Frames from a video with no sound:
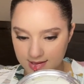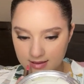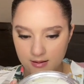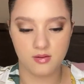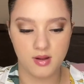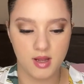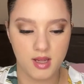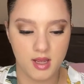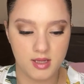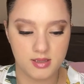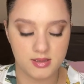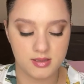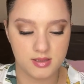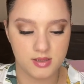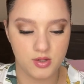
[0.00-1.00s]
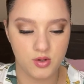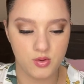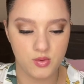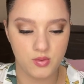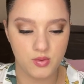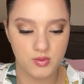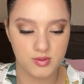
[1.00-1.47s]
Okay, and
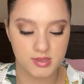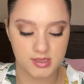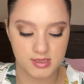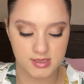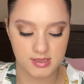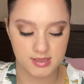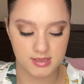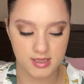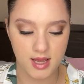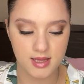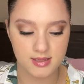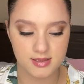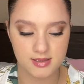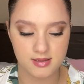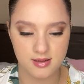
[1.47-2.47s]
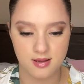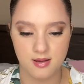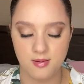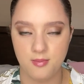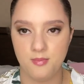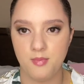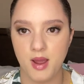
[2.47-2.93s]
to set
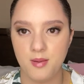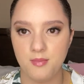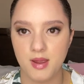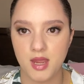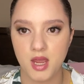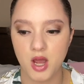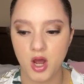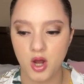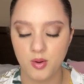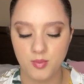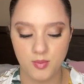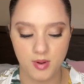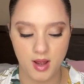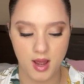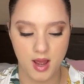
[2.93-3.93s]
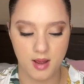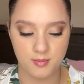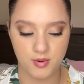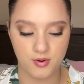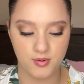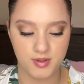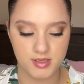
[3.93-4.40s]
my makeup, I'm
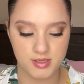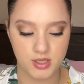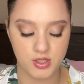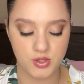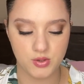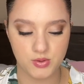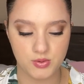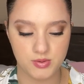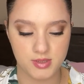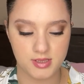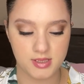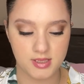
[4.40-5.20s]
going to use